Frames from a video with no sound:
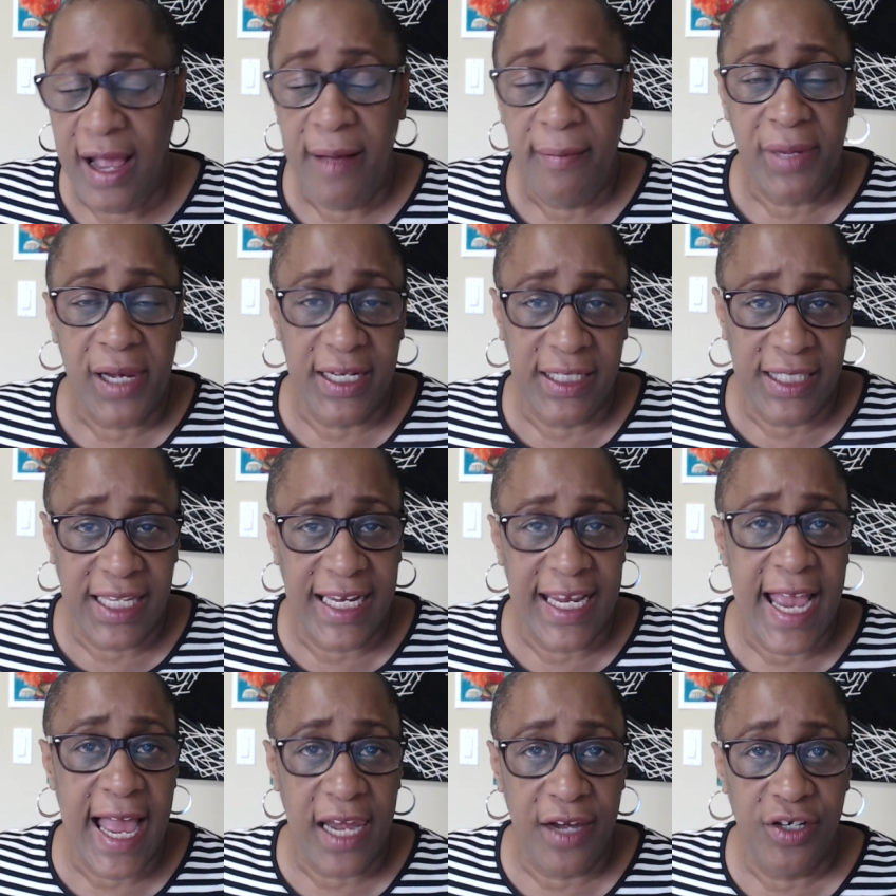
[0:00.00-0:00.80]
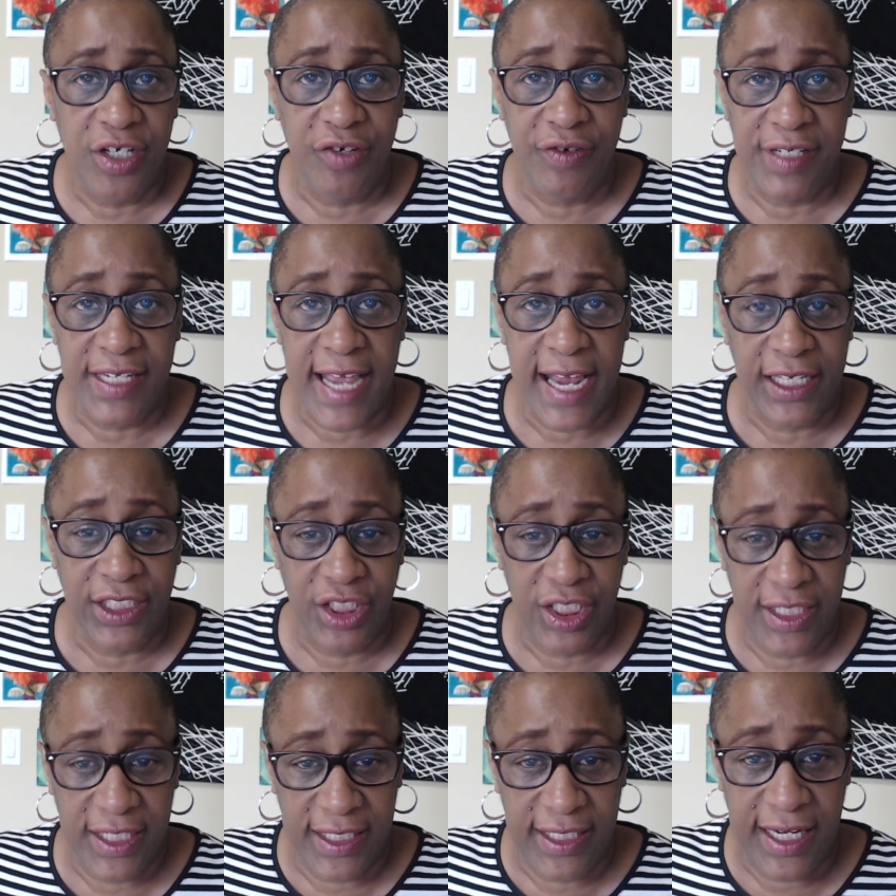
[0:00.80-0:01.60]
Plus, the calendar is
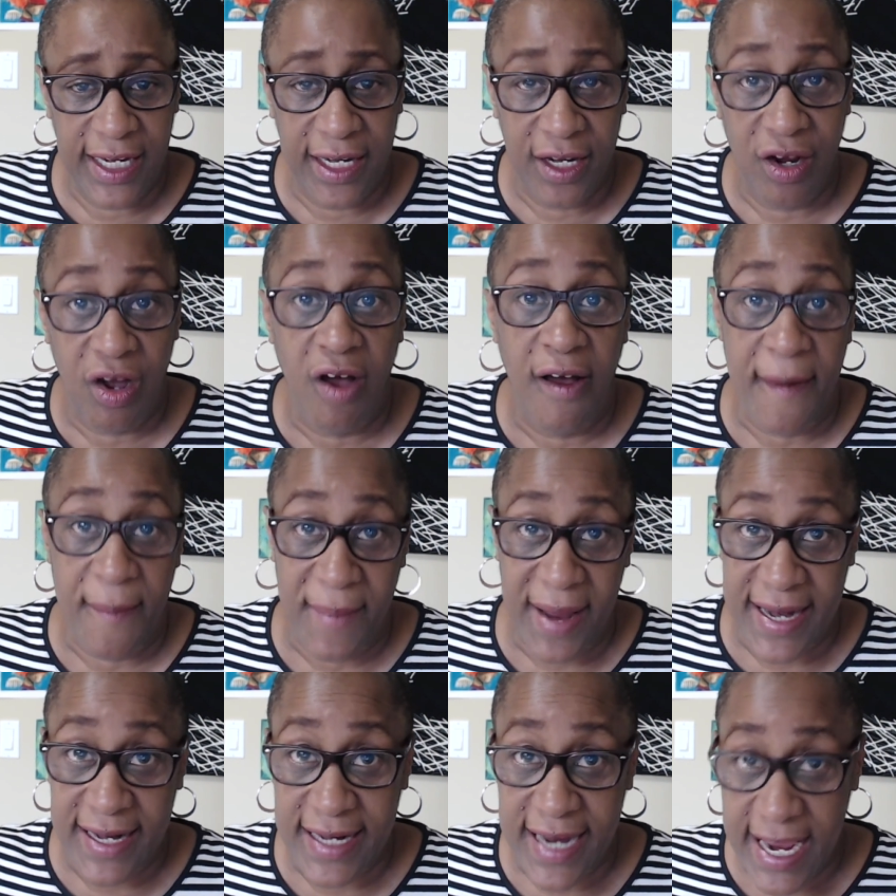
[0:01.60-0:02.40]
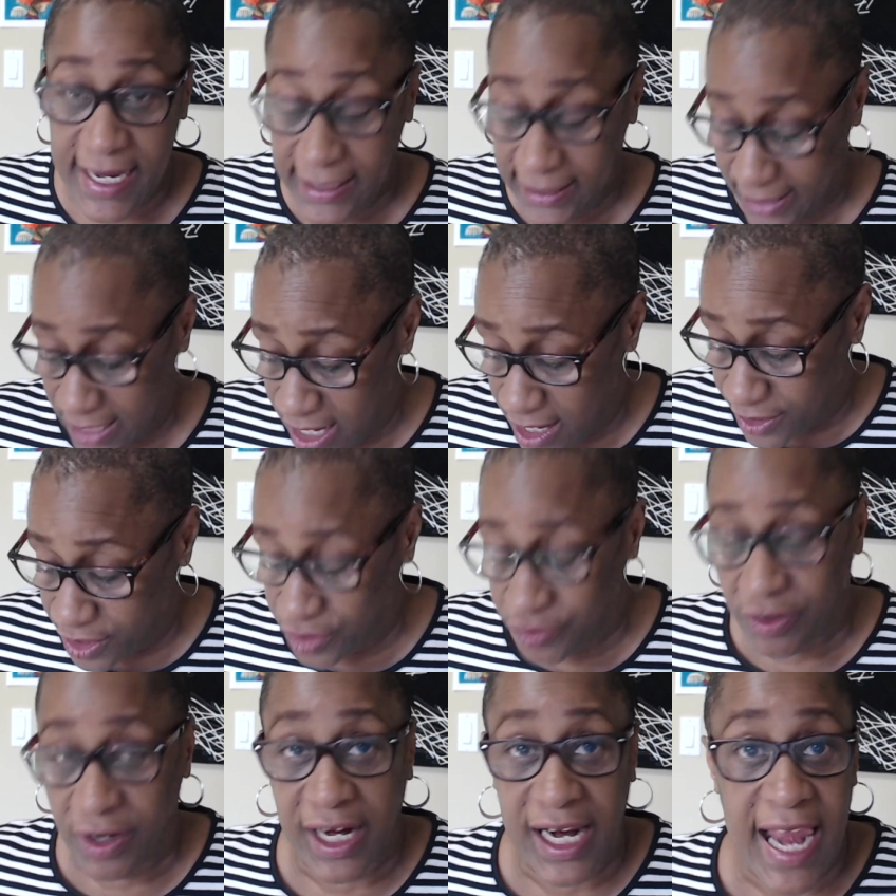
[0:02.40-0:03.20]
actually sitting on my desk
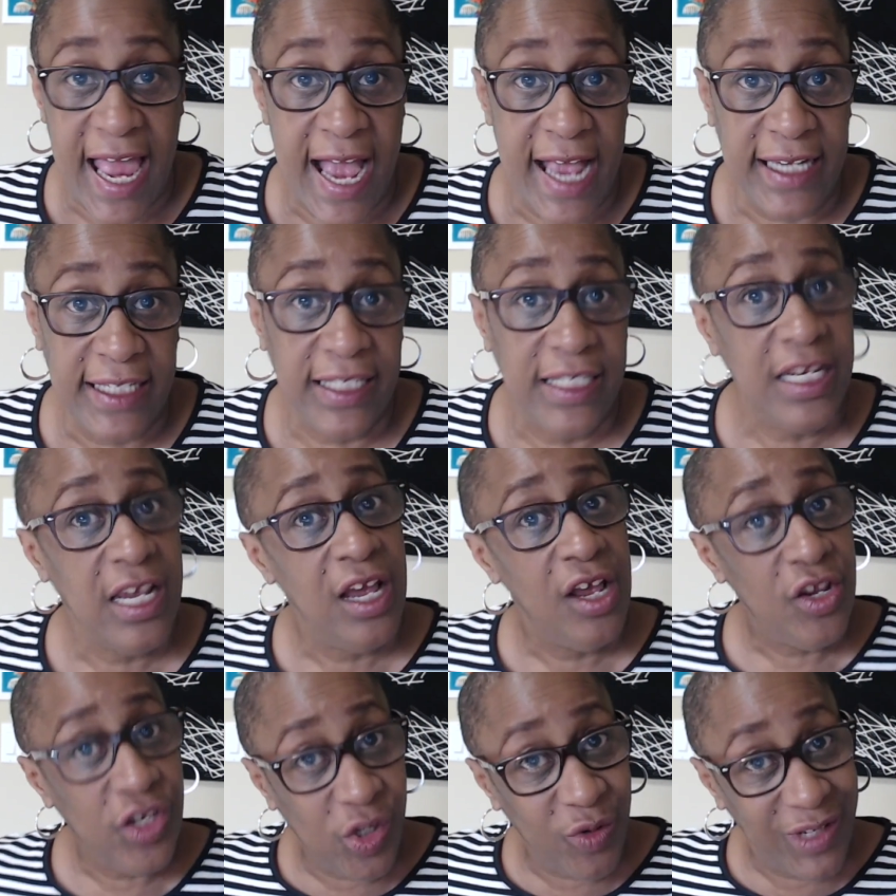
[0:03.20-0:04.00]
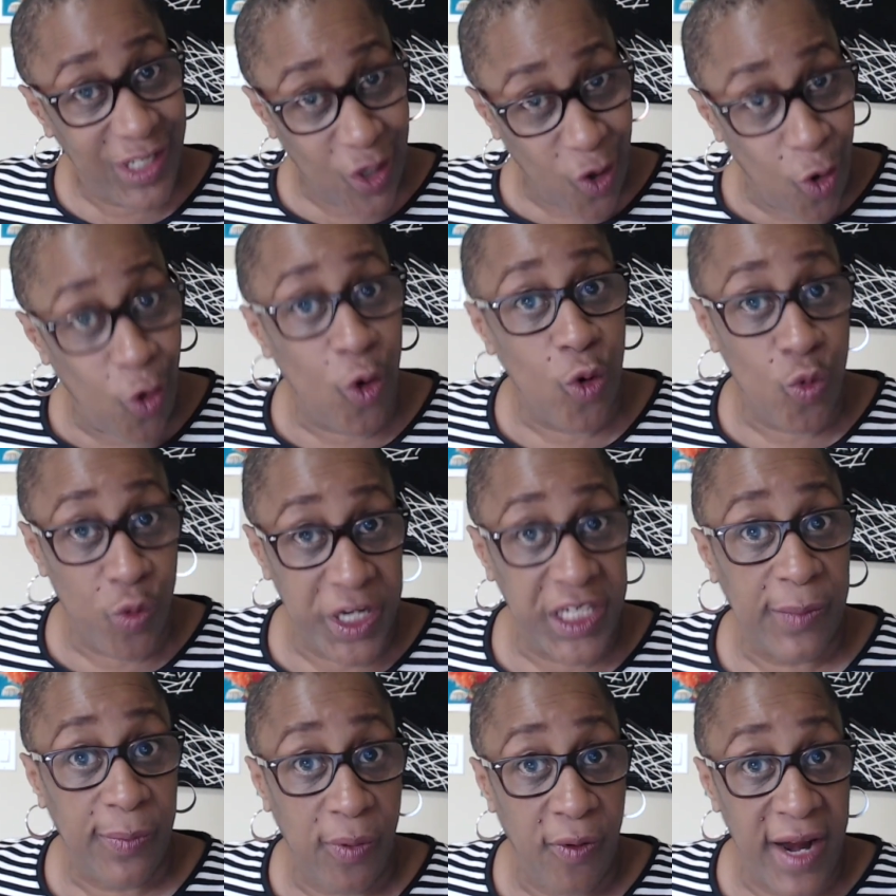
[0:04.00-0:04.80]
under a glass. So it's
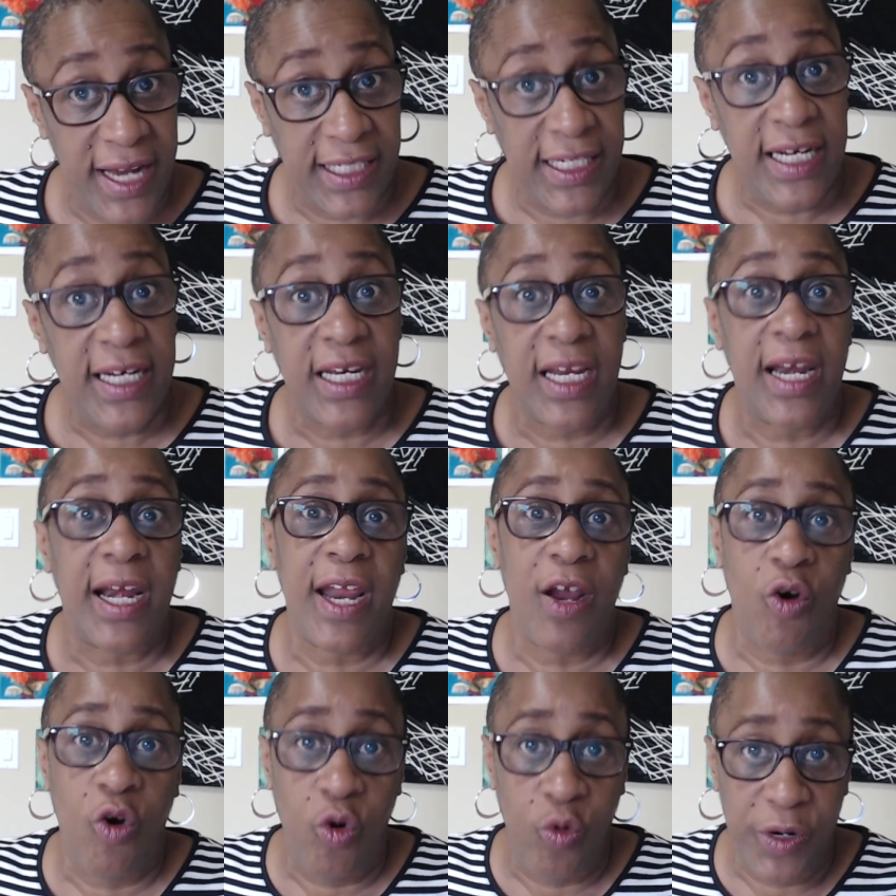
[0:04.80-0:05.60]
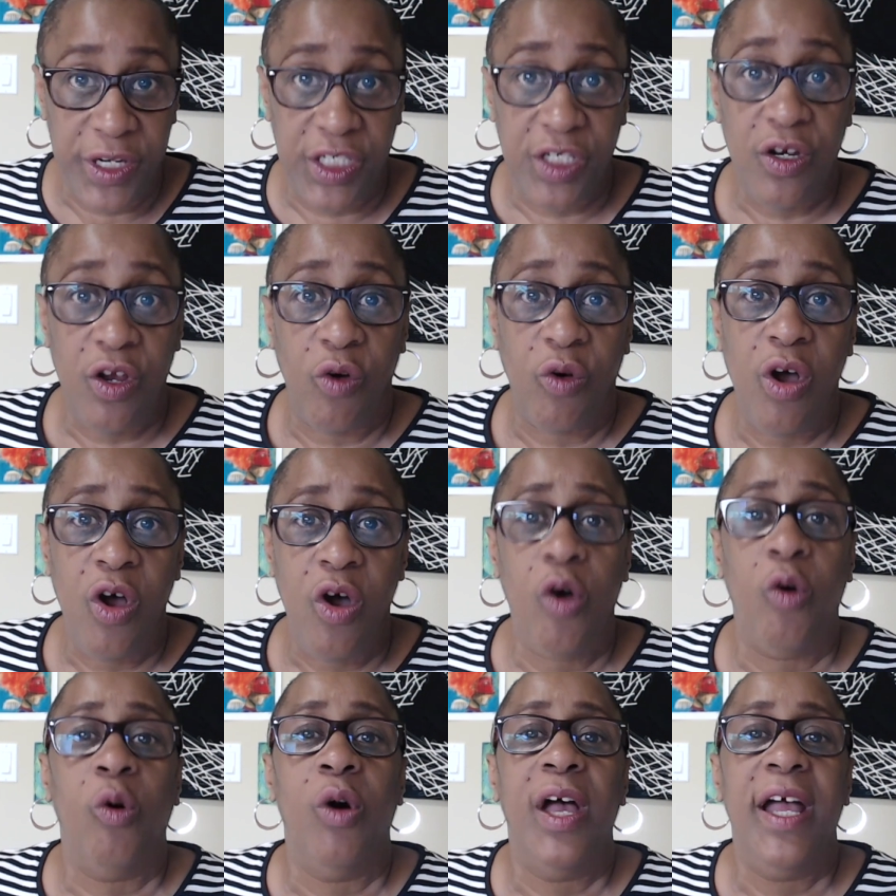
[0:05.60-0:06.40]
always present. And I always know,
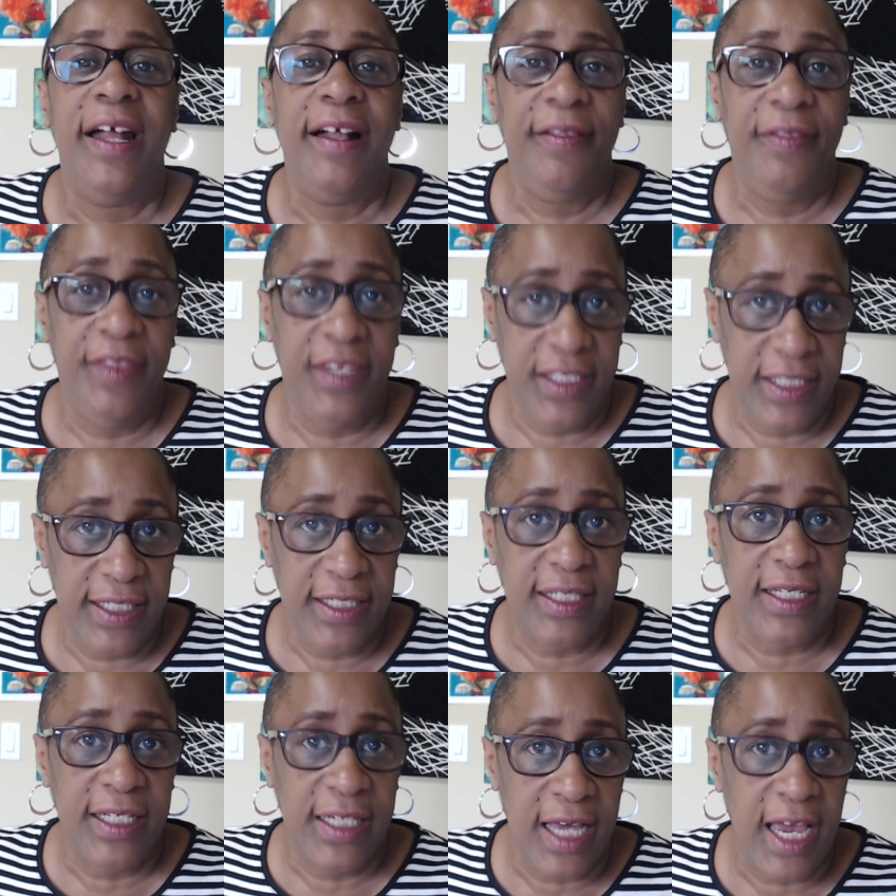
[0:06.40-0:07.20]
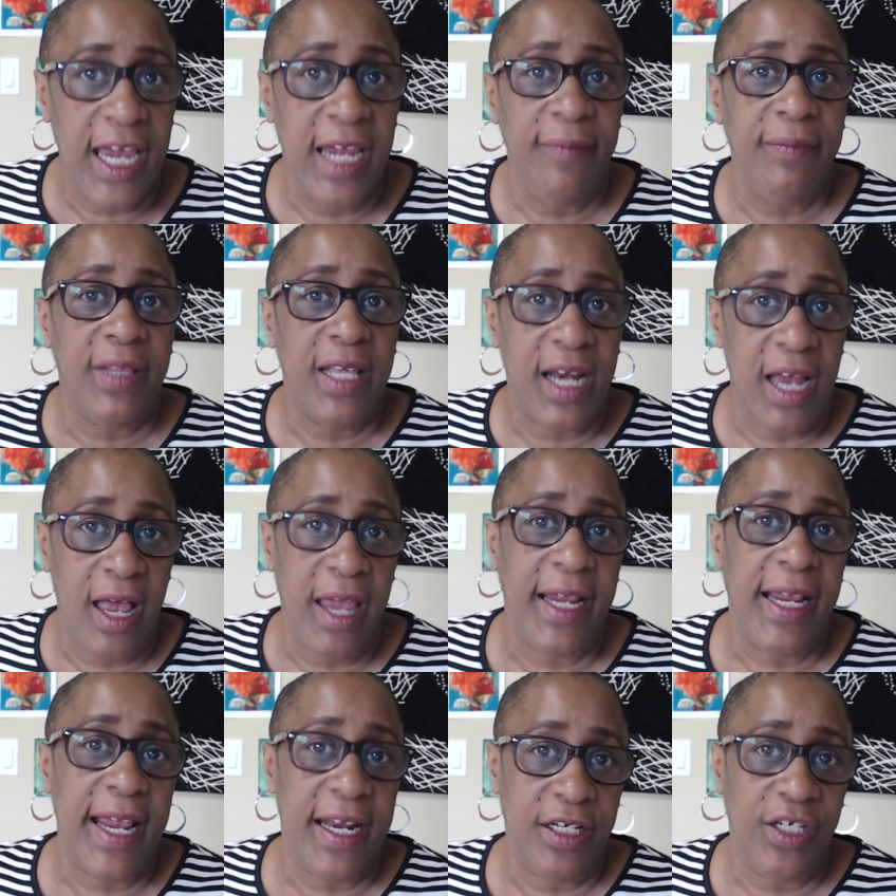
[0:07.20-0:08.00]
oh, this is the time that I
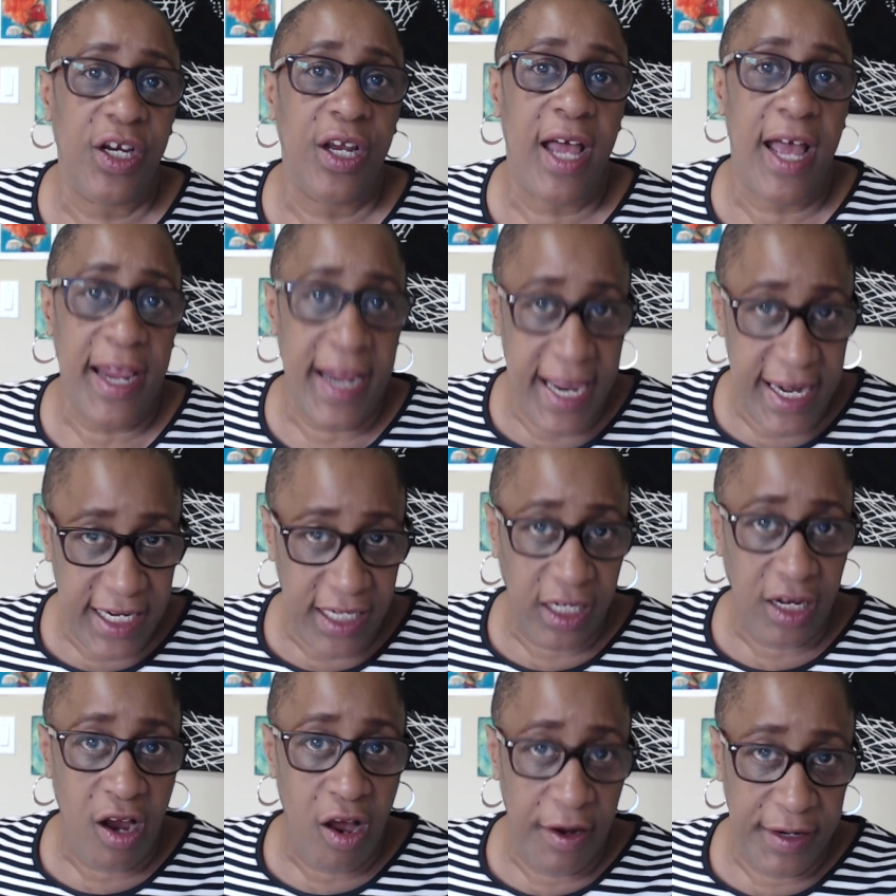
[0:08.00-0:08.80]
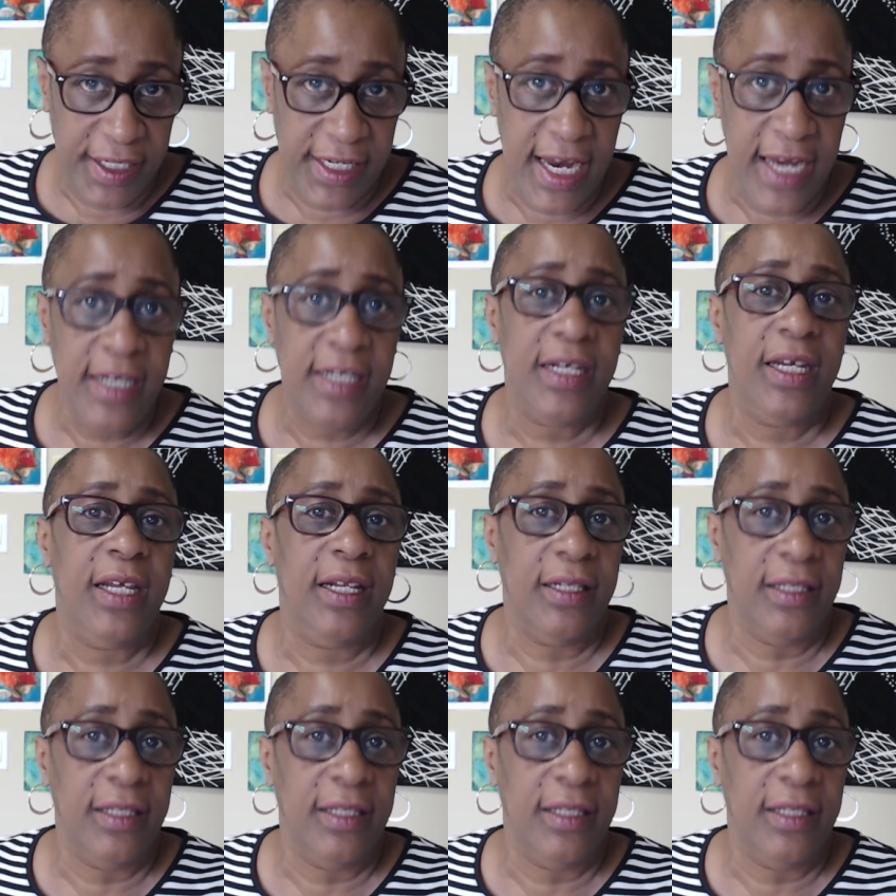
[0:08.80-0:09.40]
get to edit content.